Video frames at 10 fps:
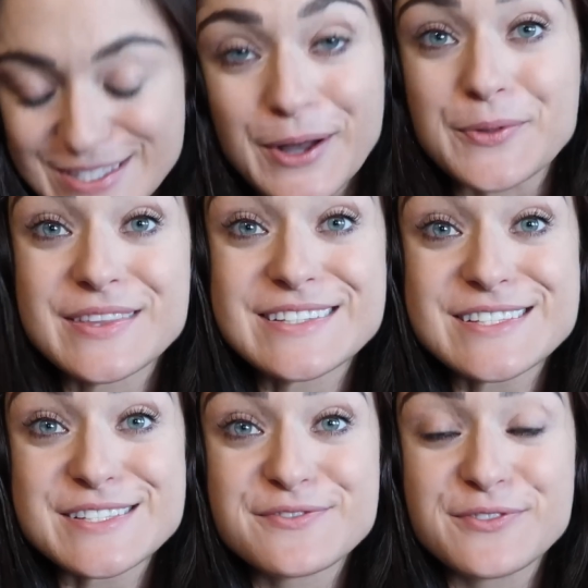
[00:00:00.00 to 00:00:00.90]
So this
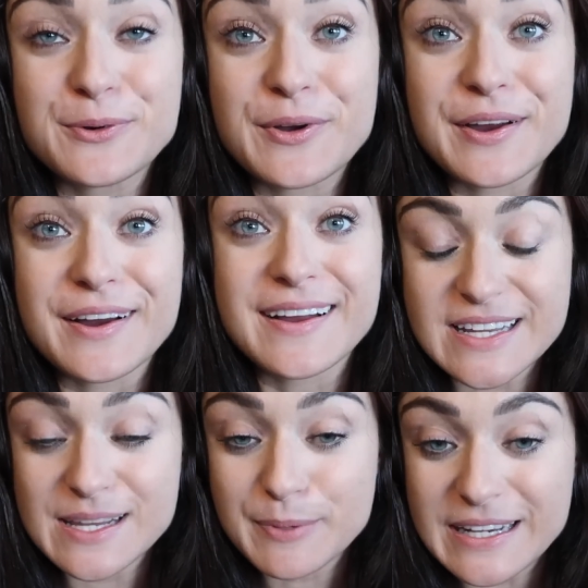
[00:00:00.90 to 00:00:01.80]
is for
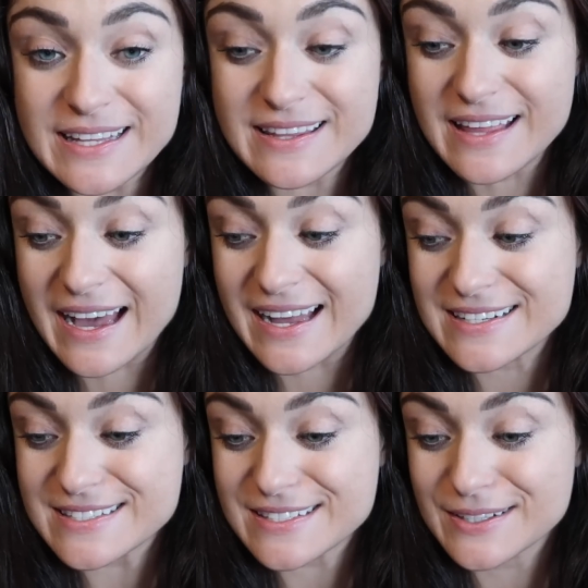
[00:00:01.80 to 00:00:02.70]
anybody
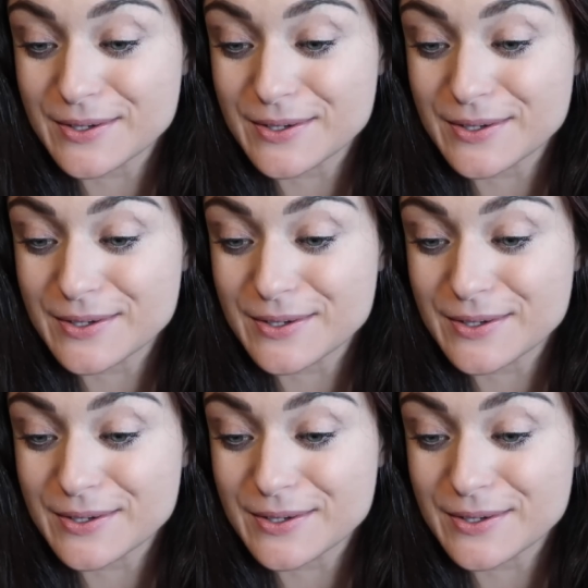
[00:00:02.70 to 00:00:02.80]
that